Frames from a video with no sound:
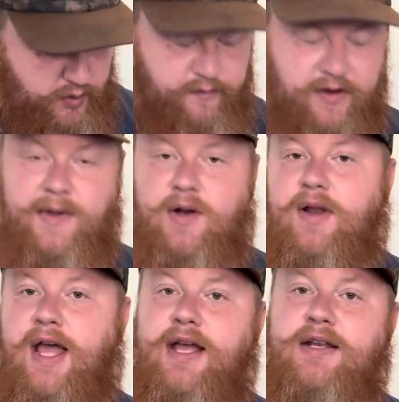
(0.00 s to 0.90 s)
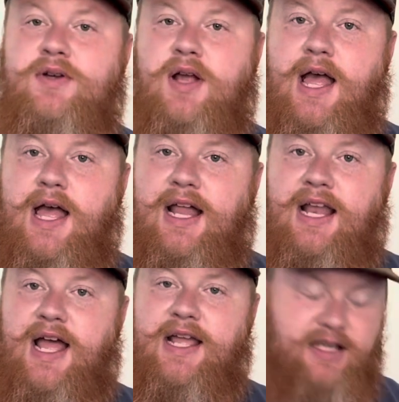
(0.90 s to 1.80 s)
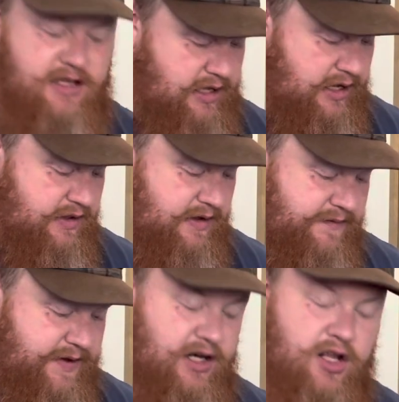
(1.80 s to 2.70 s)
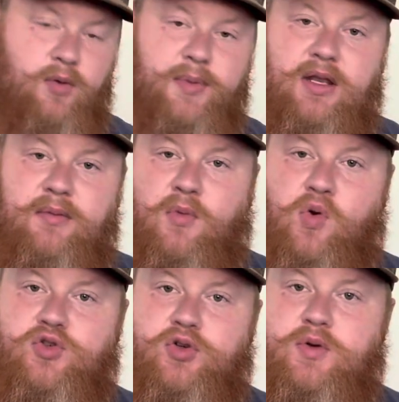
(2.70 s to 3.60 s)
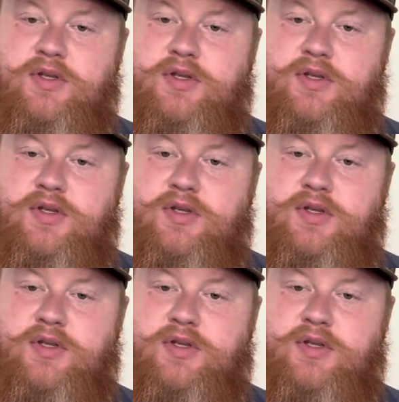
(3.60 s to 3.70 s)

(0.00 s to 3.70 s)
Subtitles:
fitment on the high and dry, I like. They fit a little bit more true to